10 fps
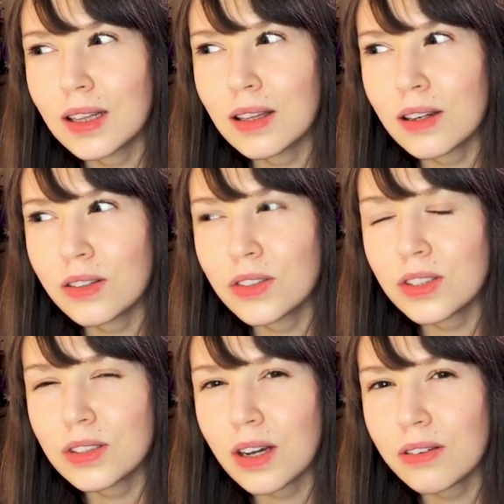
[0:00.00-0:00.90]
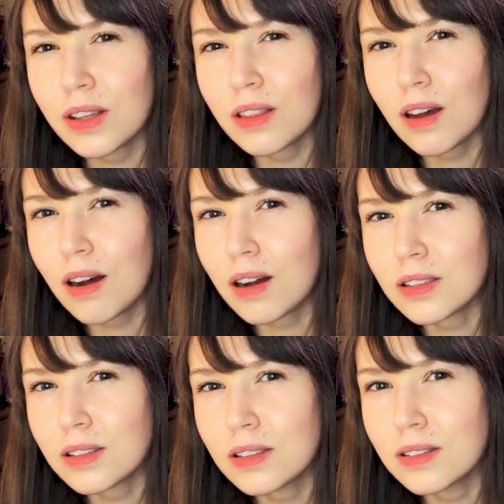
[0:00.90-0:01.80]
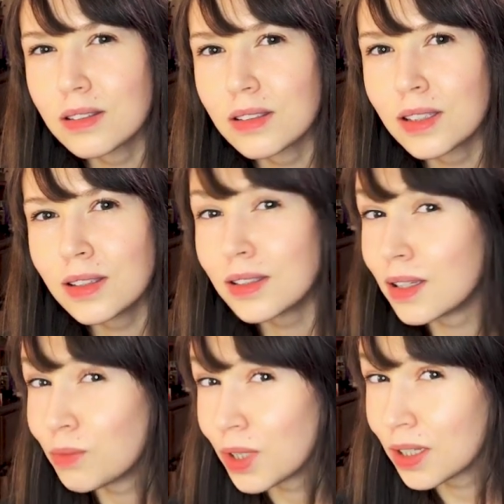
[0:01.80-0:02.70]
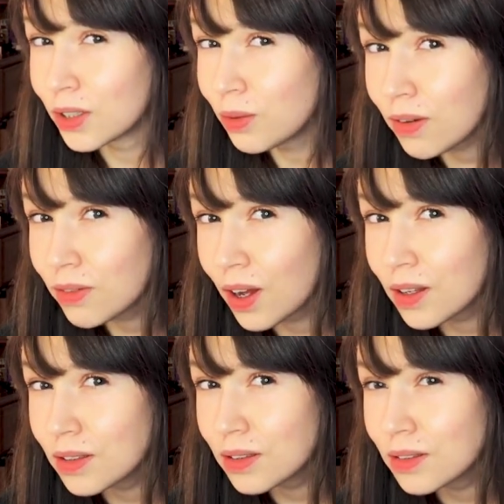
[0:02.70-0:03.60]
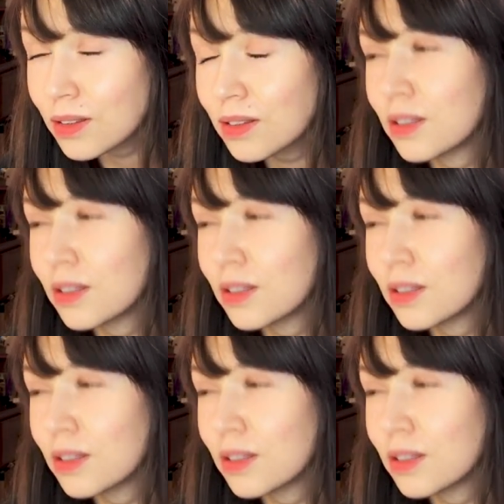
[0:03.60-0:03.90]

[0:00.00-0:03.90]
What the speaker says: They're just having thoughts in the same way that you have thoughts.